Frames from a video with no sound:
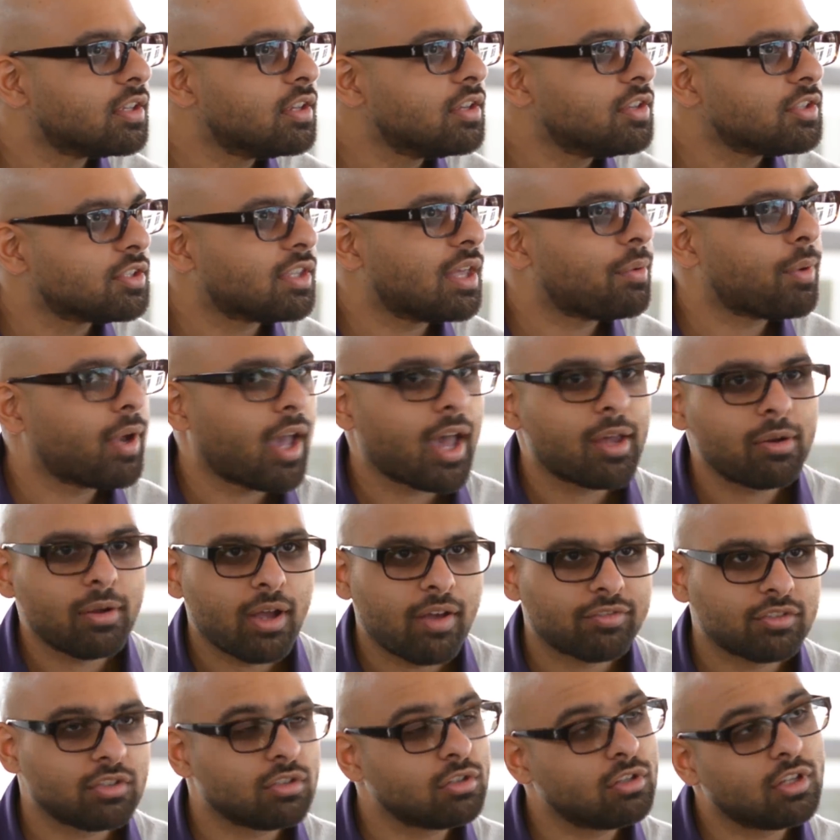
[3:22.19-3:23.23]
So that way I don't
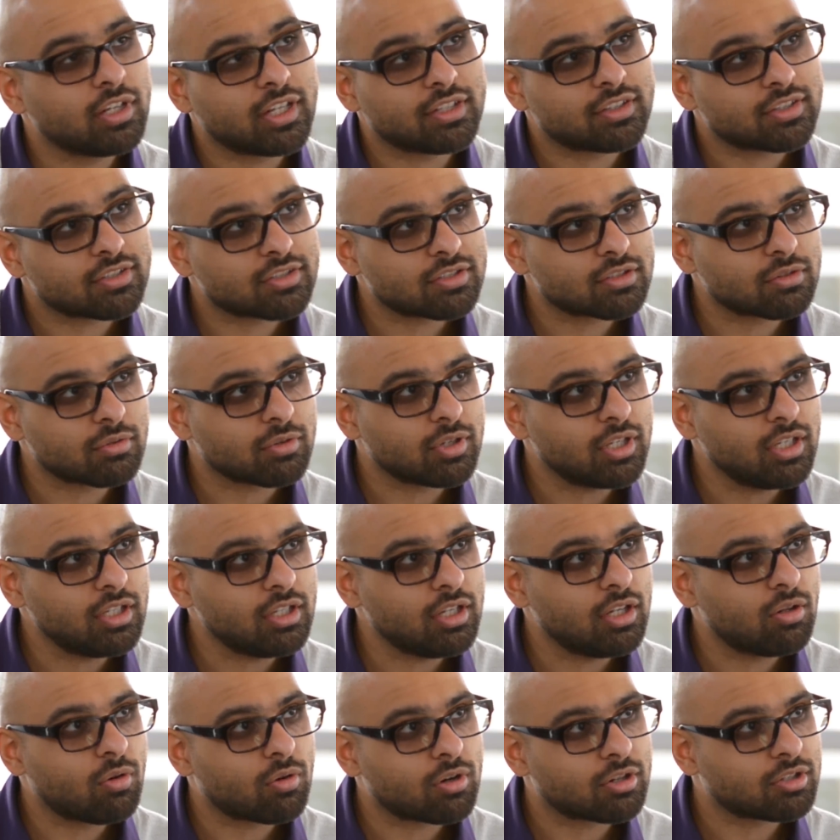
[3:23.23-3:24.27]
have to look at the screen
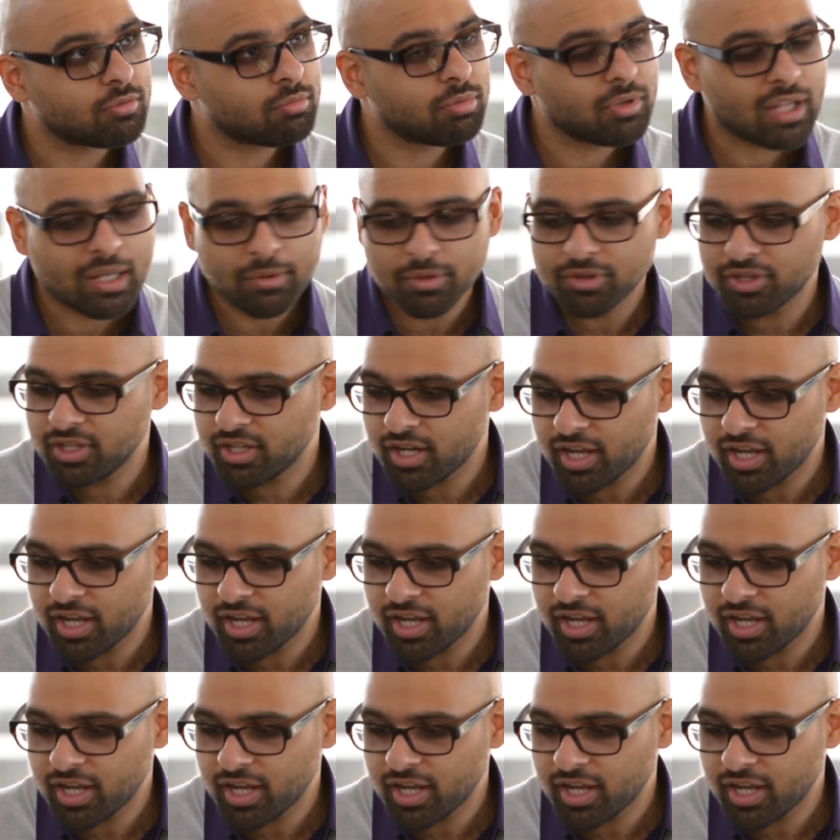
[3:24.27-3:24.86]
in order to play with it.